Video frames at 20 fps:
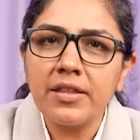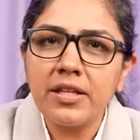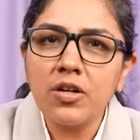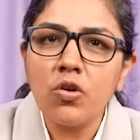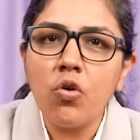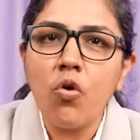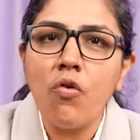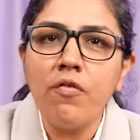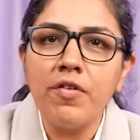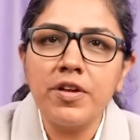think
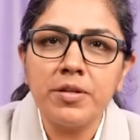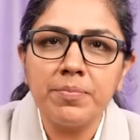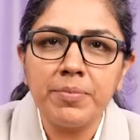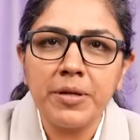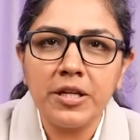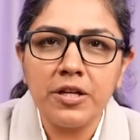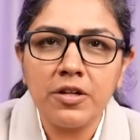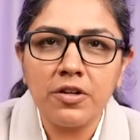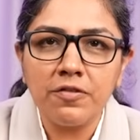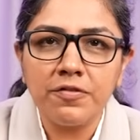over the
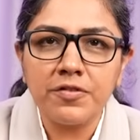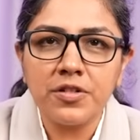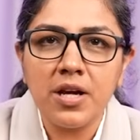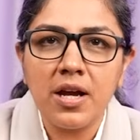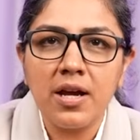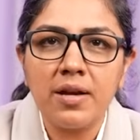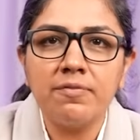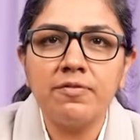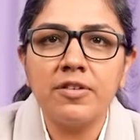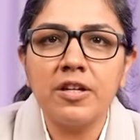period of
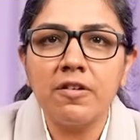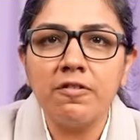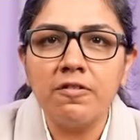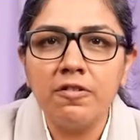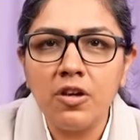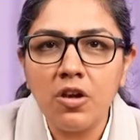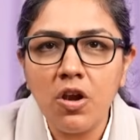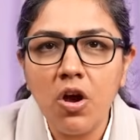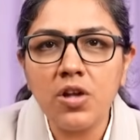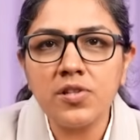time, we have
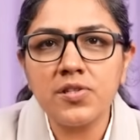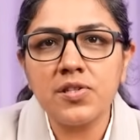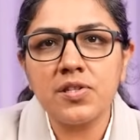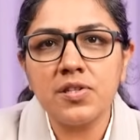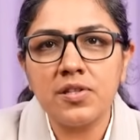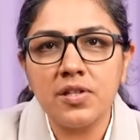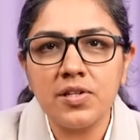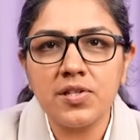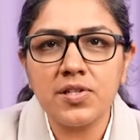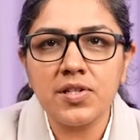
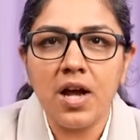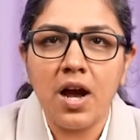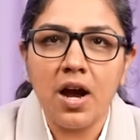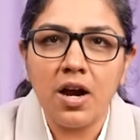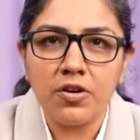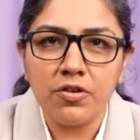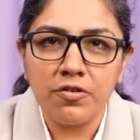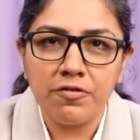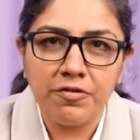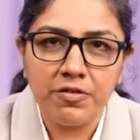lost this
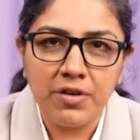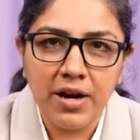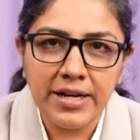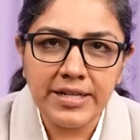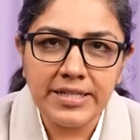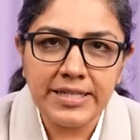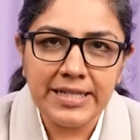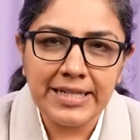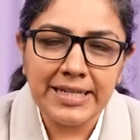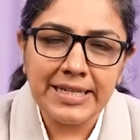art of
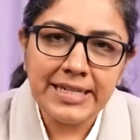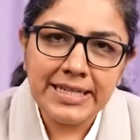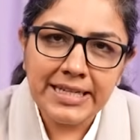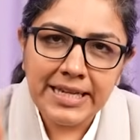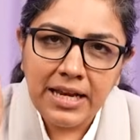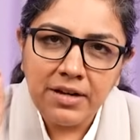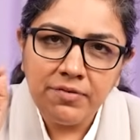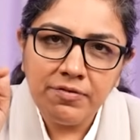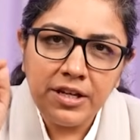writing. Can